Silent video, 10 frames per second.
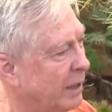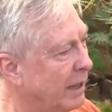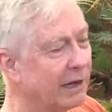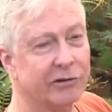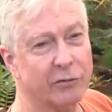
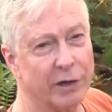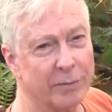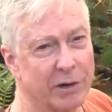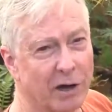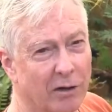has
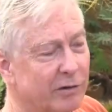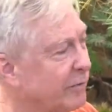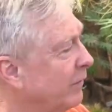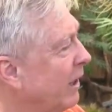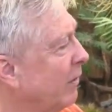cream-colored
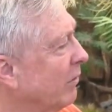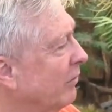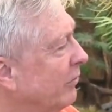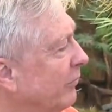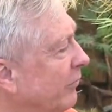
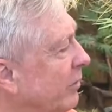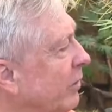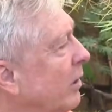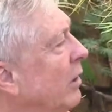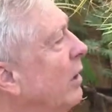flowers,
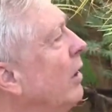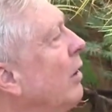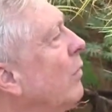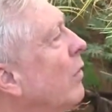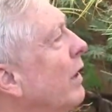
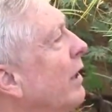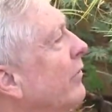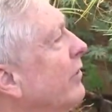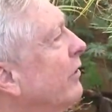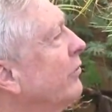
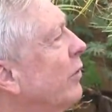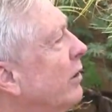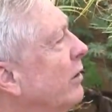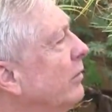whereas this one